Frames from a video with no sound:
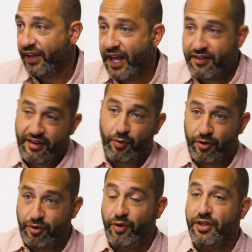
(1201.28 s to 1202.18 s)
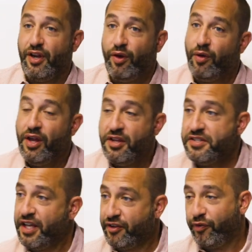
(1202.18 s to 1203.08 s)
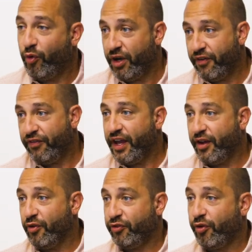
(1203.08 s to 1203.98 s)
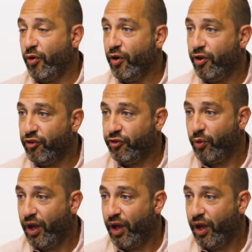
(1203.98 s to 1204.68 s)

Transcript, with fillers: The guys that were doing, you know, six forty FICO scores right.